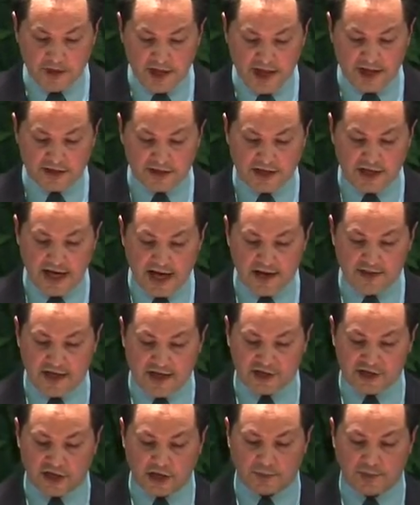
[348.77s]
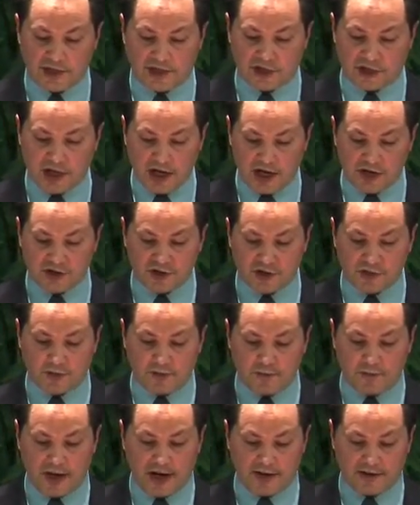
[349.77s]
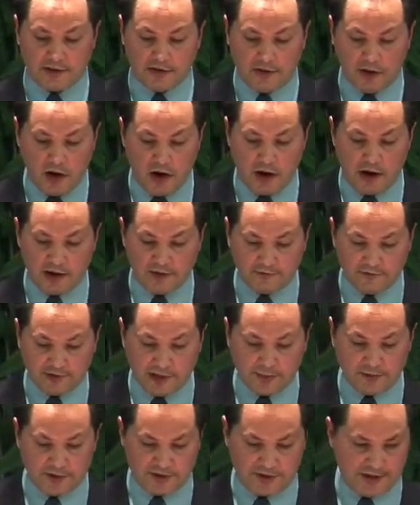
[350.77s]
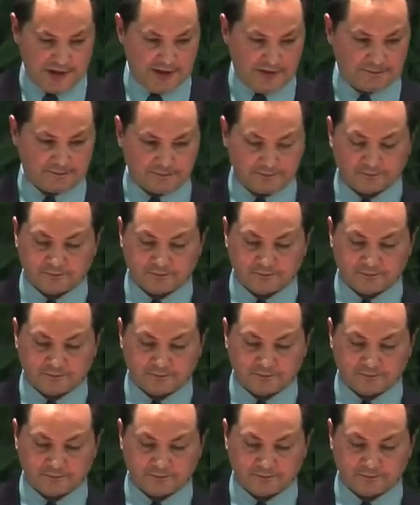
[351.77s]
as they that shall be judged by the law of liberty.